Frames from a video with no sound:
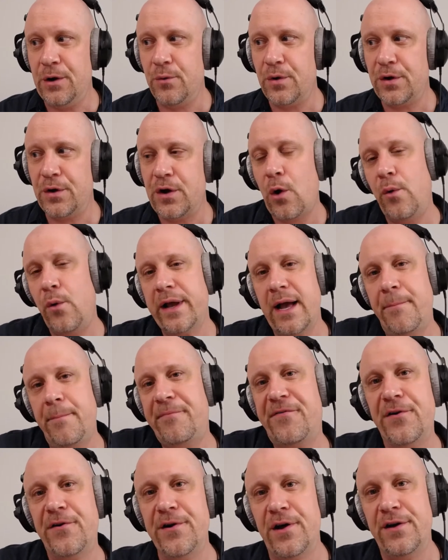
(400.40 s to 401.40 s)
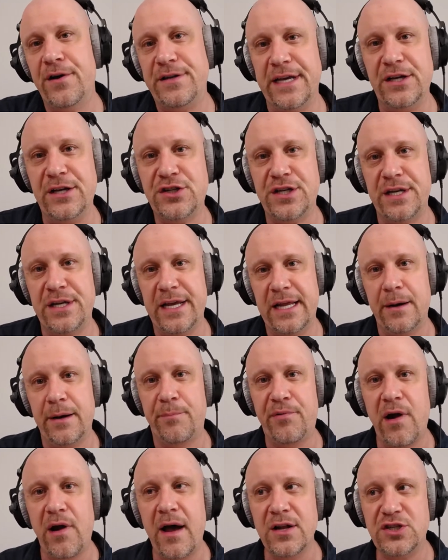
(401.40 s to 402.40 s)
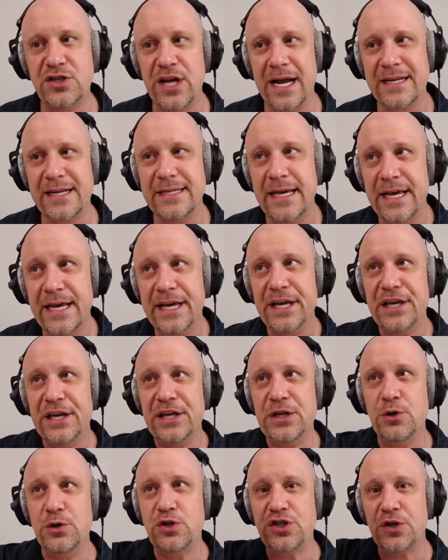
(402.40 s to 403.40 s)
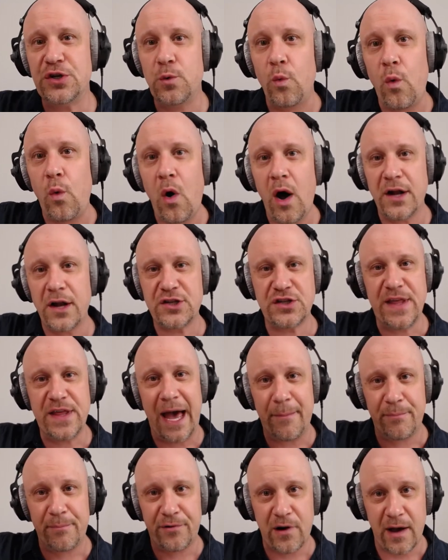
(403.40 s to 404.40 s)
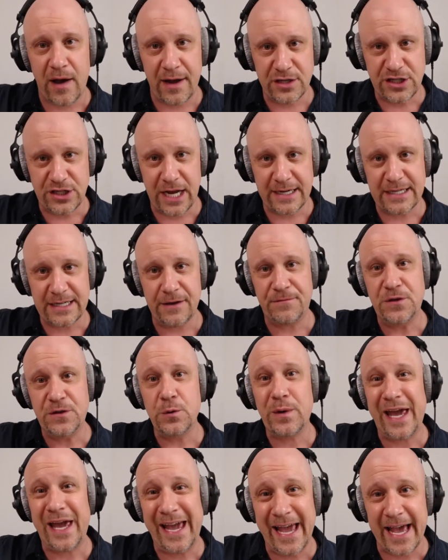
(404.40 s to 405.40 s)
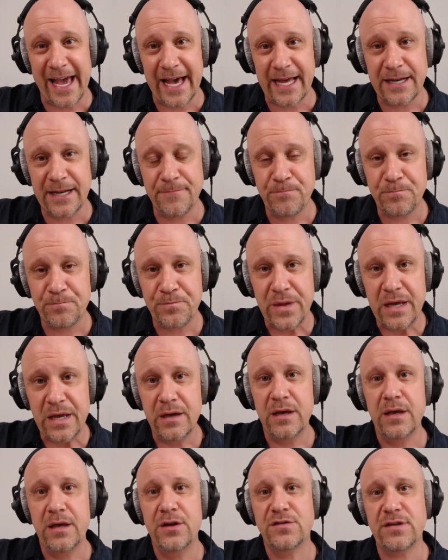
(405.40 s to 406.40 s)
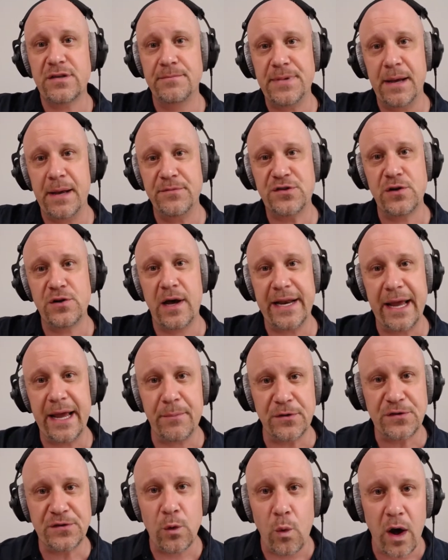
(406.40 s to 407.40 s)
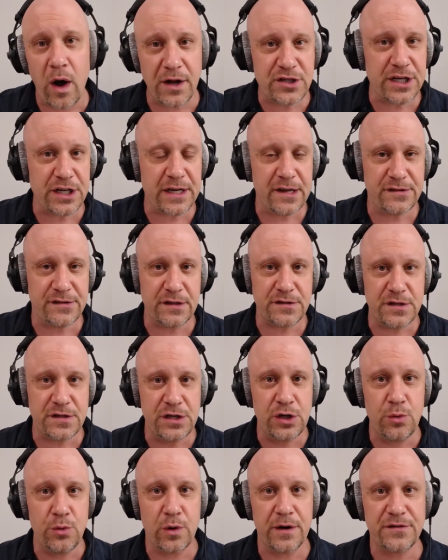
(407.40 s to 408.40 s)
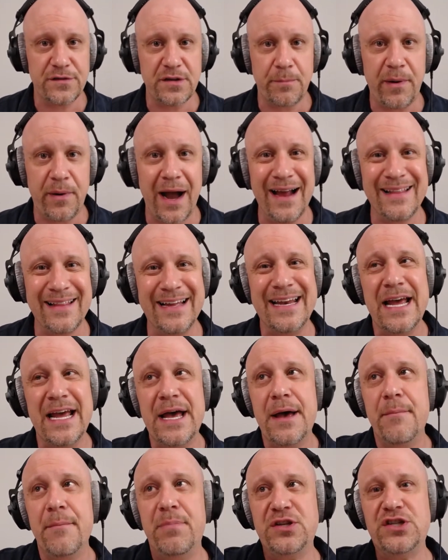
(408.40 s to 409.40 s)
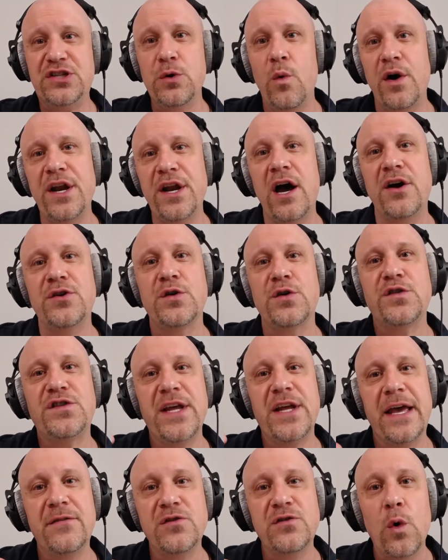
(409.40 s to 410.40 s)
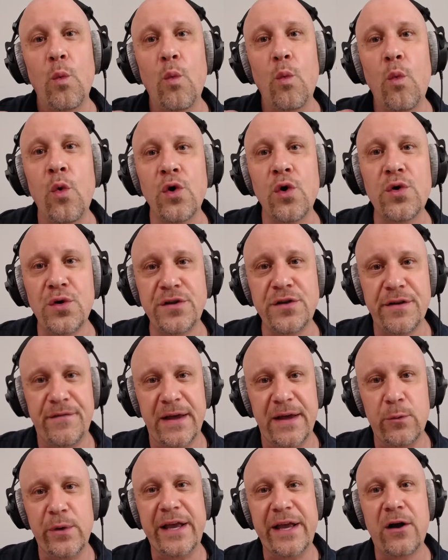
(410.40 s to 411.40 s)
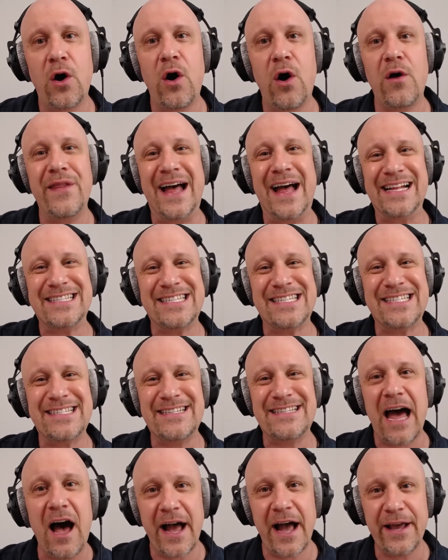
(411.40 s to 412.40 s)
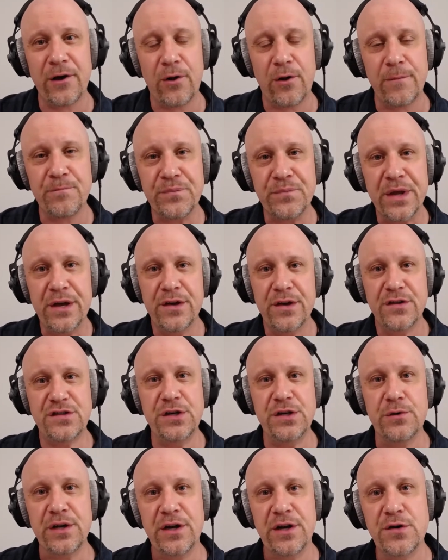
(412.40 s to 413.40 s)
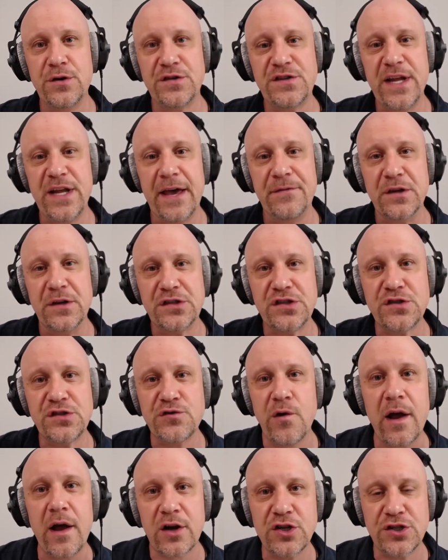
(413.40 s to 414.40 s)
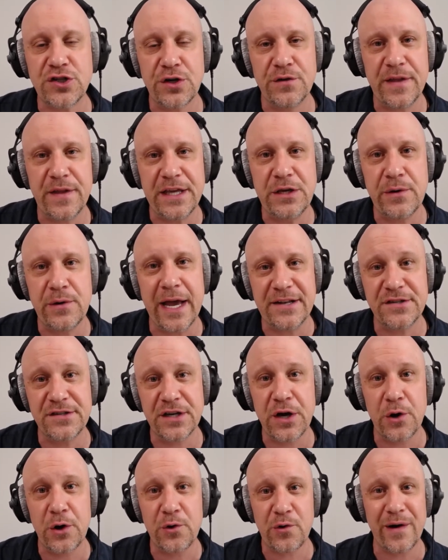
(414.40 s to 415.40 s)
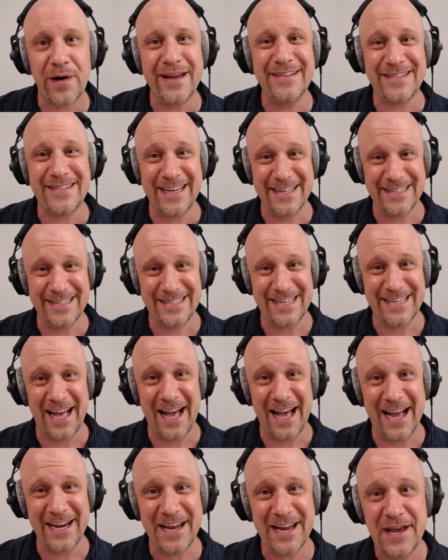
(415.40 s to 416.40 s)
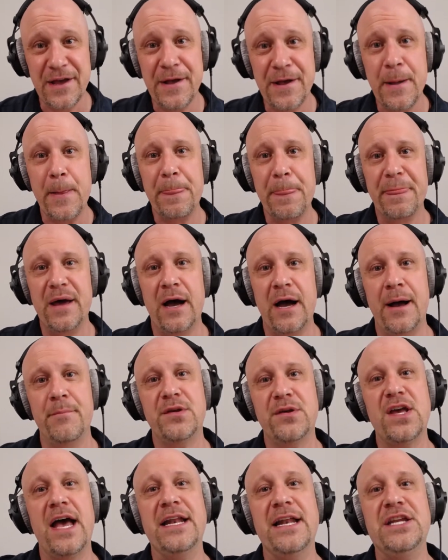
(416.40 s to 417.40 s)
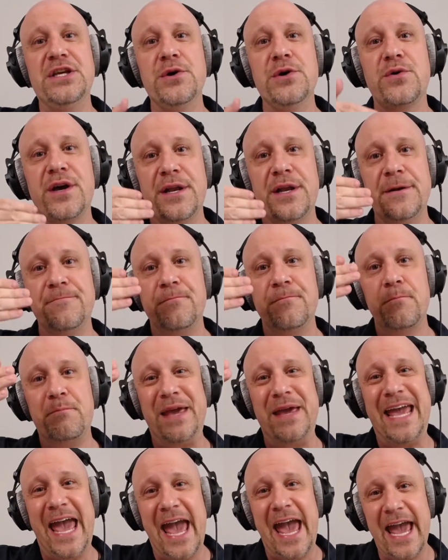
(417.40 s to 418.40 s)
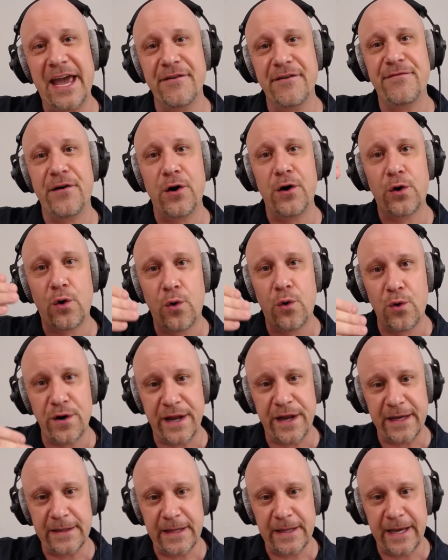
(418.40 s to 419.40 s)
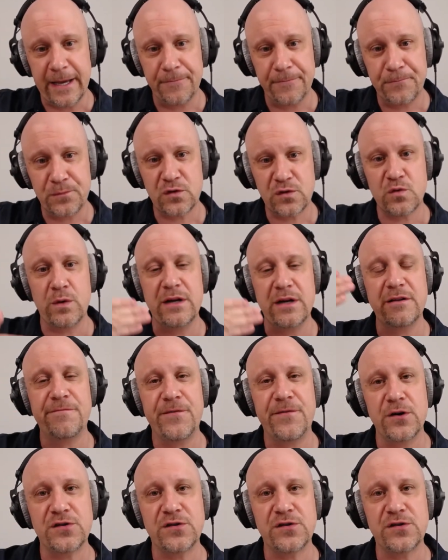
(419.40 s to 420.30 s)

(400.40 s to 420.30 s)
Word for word: going up for an audition in a project, you should watch that project if you can. Sometimes you're not able to watch it because it's new or it's a pilot, but you want to understand the world of it. We call that style. So you can understand the structure that you get to go crazy inside, and you can behave accordingly. It's one of the first